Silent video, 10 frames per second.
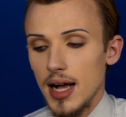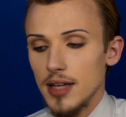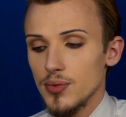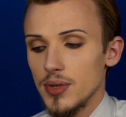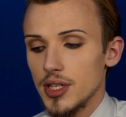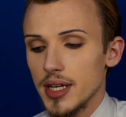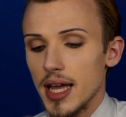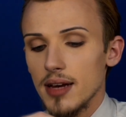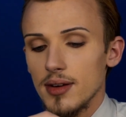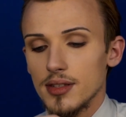I'll switch
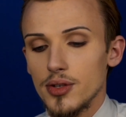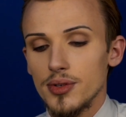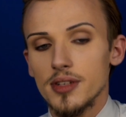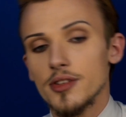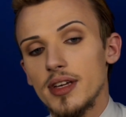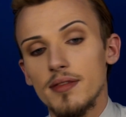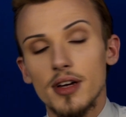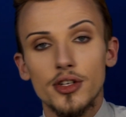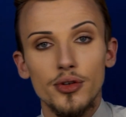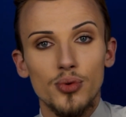again to the
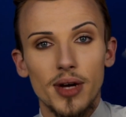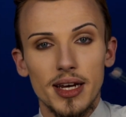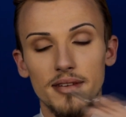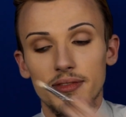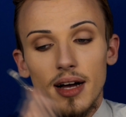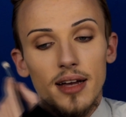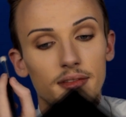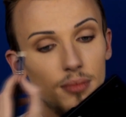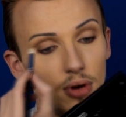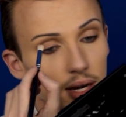Zoeva
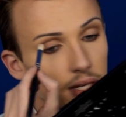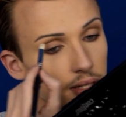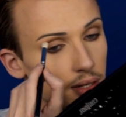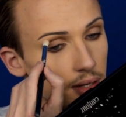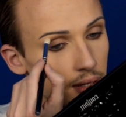225 brush.